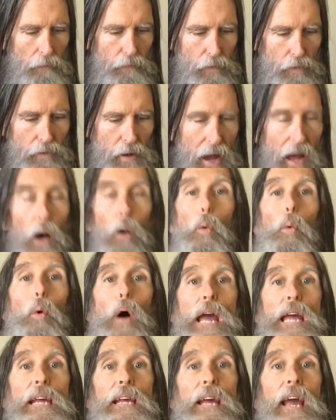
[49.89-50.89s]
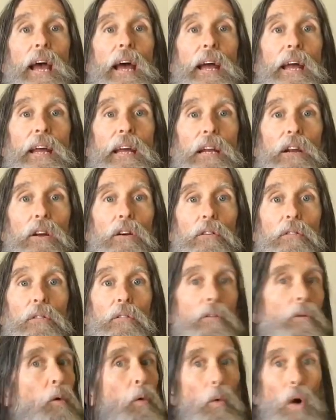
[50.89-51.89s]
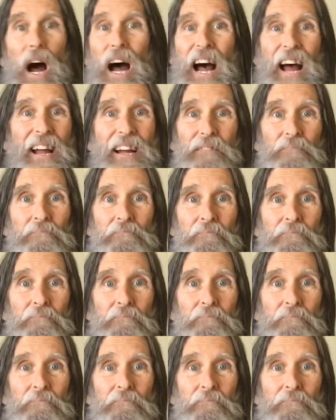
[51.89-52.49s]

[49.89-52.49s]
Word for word: food diet weight gain. Why?